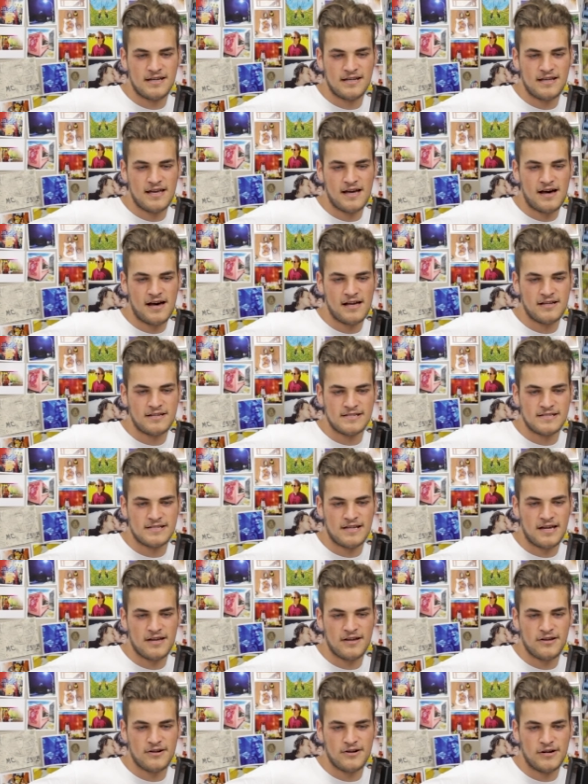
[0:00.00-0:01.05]
Yeah, I just
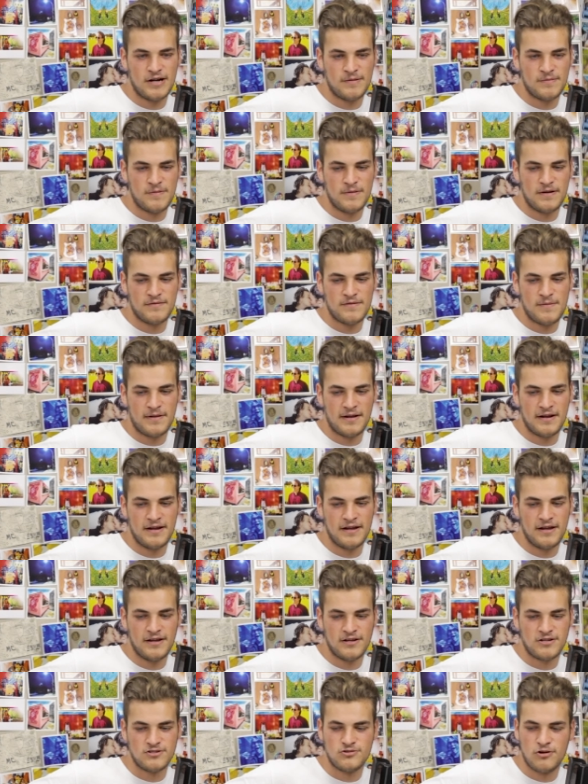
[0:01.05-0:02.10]
like I'm a bit of a bloody
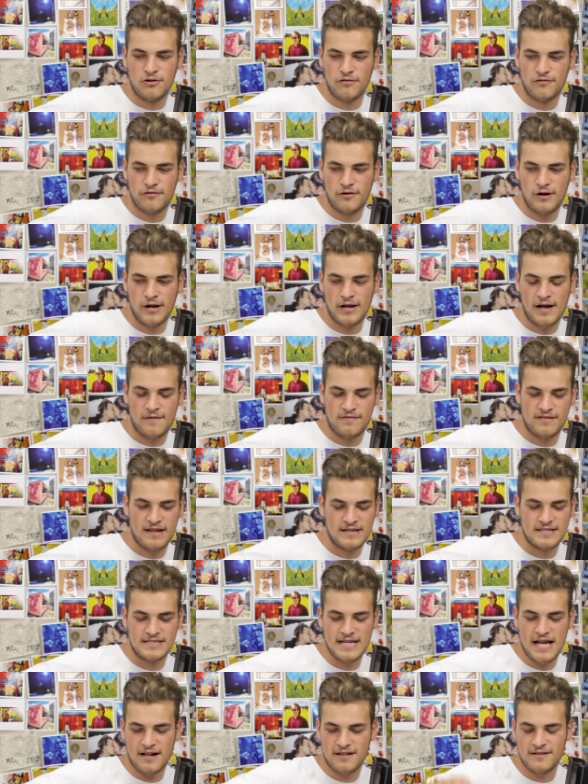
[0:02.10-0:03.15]
control freak. I've sent
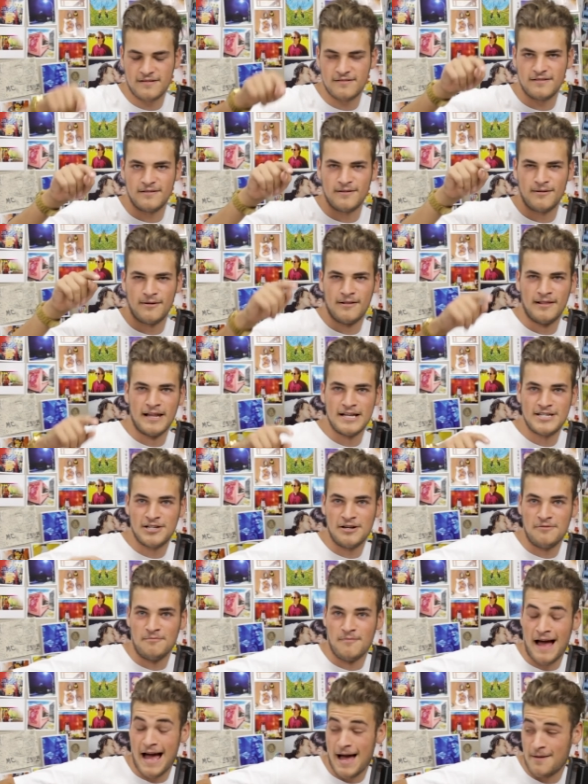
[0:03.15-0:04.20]
Declan literally
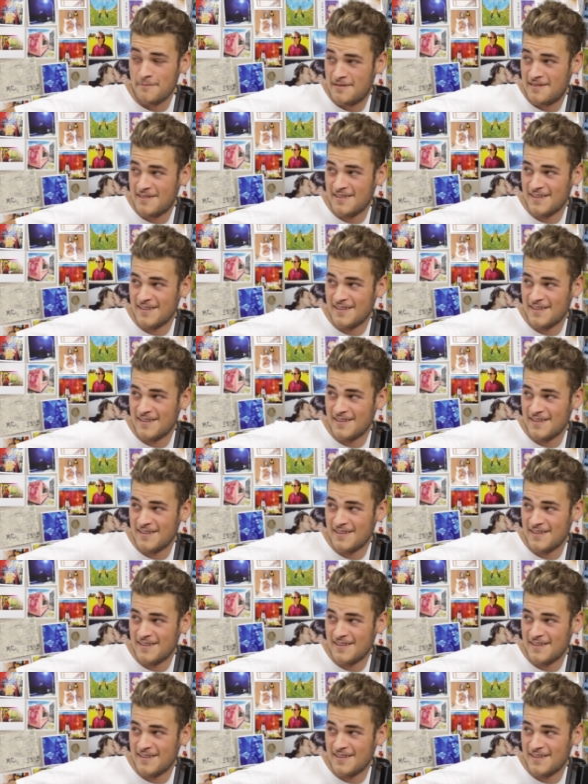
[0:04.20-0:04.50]
maps